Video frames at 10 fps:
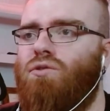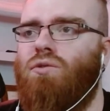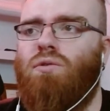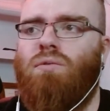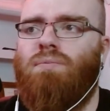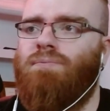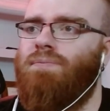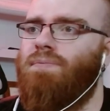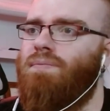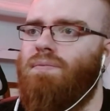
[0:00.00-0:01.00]
two,
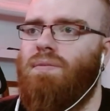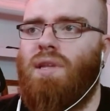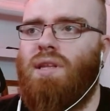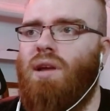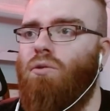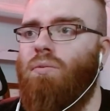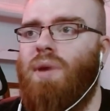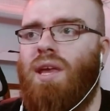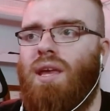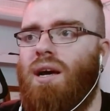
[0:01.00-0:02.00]
they will
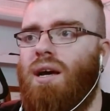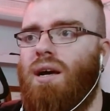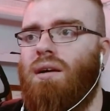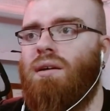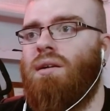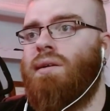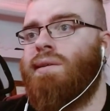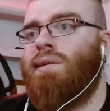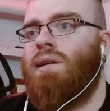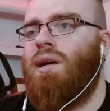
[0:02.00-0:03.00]
be, uh,
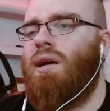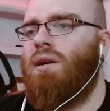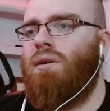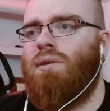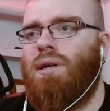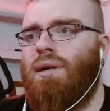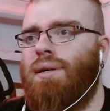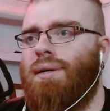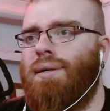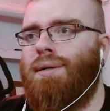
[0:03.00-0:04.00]
I know,
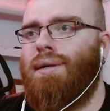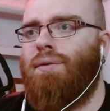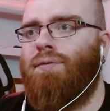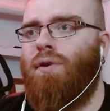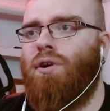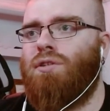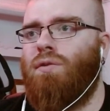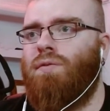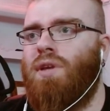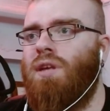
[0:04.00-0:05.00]
uh, force
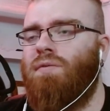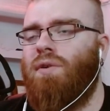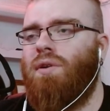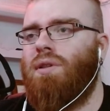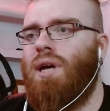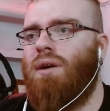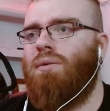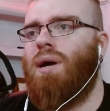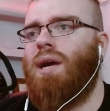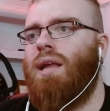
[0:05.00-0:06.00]
of evil
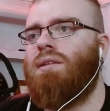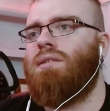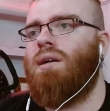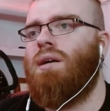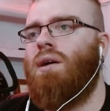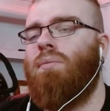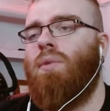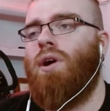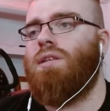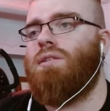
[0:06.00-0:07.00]
now against uh, our
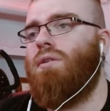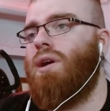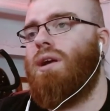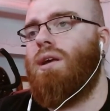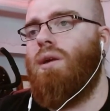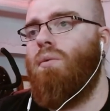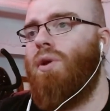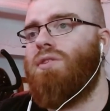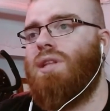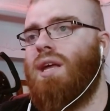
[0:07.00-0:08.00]
boys. So I can't
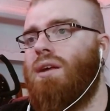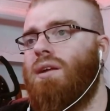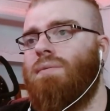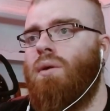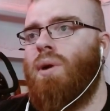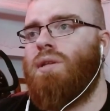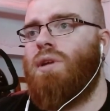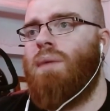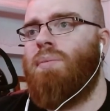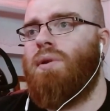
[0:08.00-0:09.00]
wait to see like what's
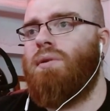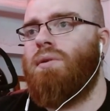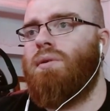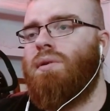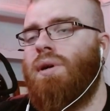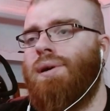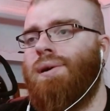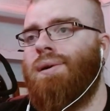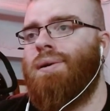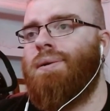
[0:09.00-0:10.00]
gonna happen.
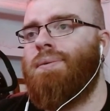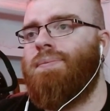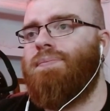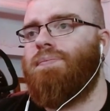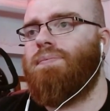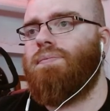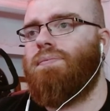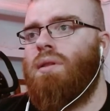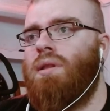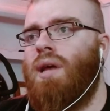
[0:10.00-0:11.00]
Um,
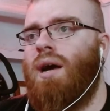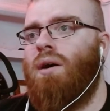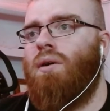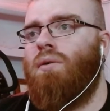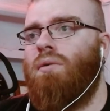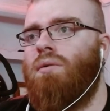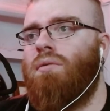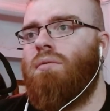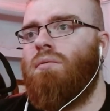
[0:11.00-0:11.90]
now